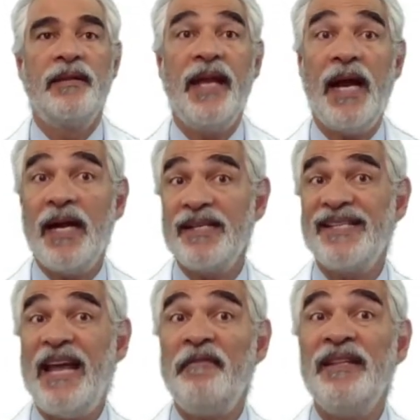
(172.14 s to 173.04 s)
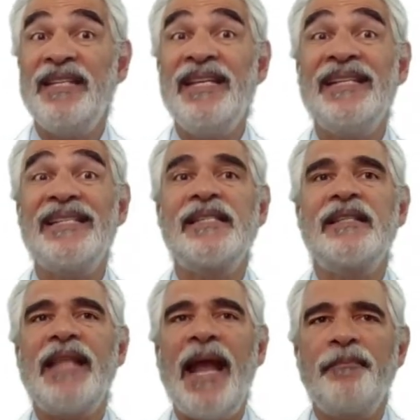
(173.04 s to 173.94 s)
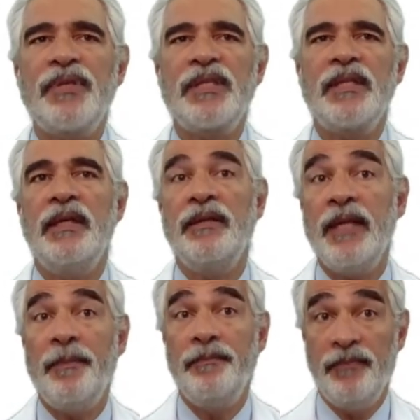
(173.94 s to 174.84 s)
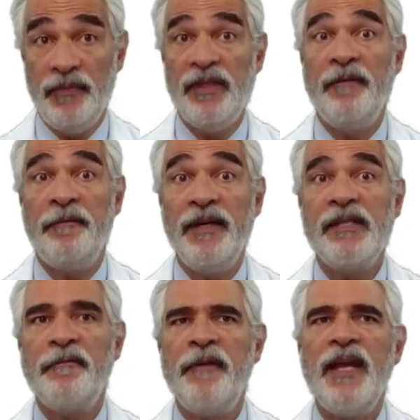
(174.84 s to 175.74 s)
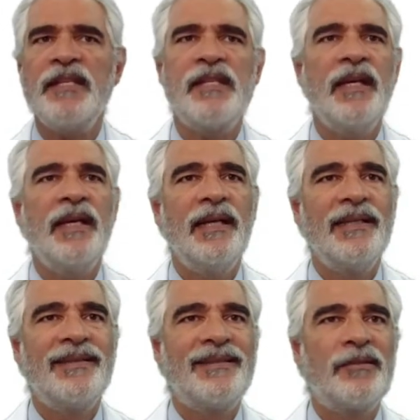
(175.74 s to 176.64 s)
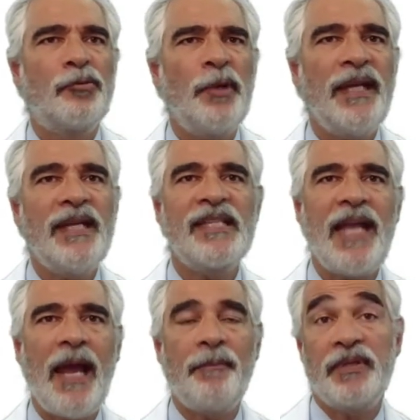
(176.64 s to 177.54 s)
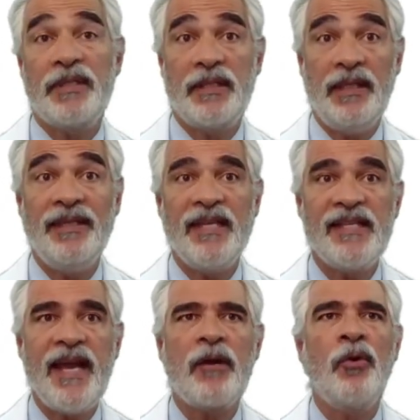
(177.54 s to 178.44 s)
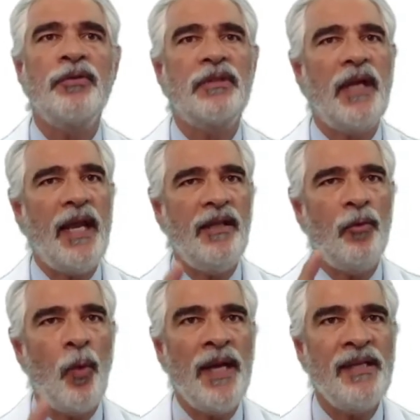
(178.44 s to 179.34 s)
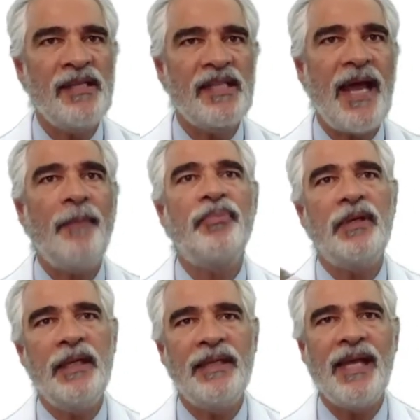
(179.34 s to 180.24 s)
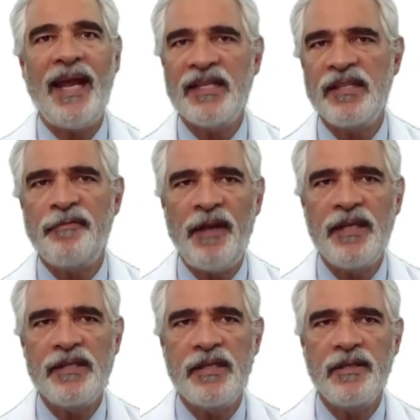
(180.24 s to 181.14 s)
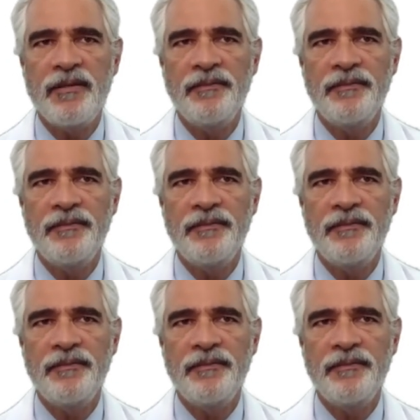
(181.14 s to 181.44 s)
There are 17 steps in the first phase, 3 steps in the second, and 1 step in the last phase.